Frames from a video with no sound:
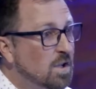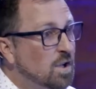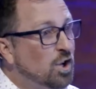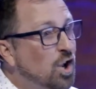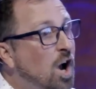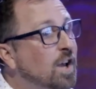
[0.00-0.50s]

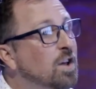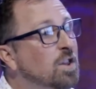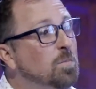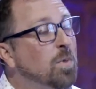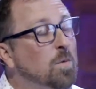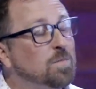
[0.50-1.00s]
not on
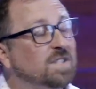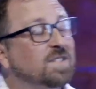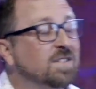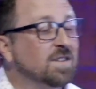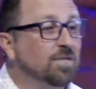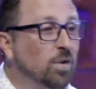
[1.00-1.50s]
the
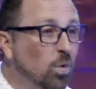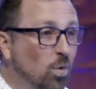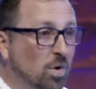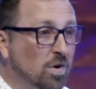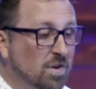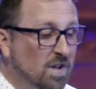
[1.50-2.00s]
purposes of the
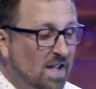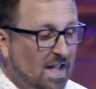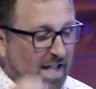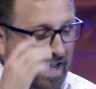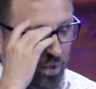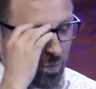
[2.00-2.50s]
Lord.
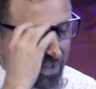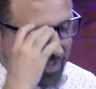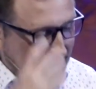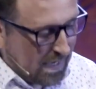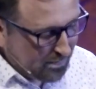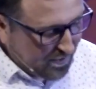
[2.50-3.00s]
And what
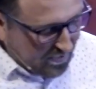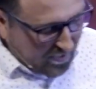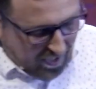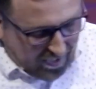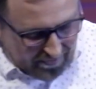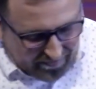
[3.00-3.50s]
Samson
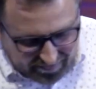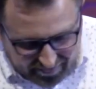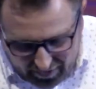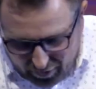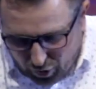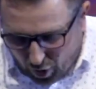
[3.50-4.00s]
does is
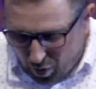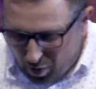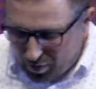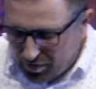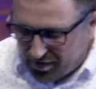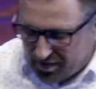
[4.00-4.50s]
he
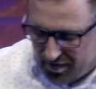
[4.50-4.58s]
goes